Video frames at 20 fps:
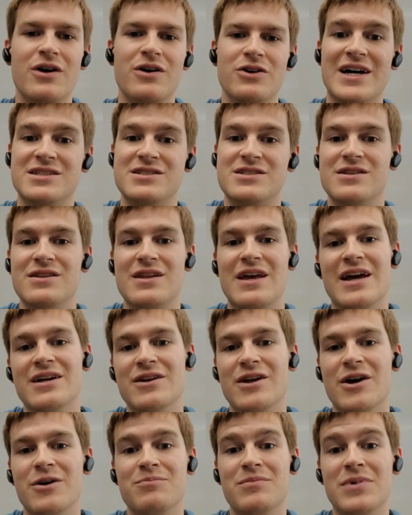That's
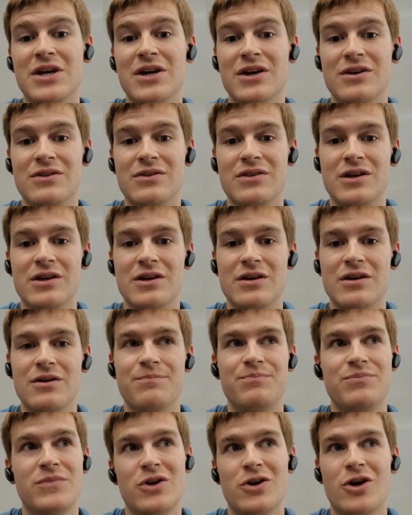end up being
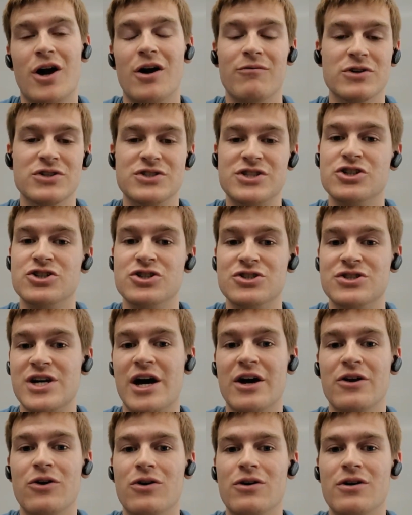the conversation
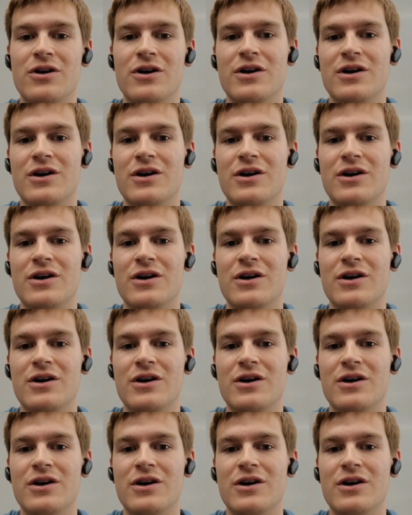title.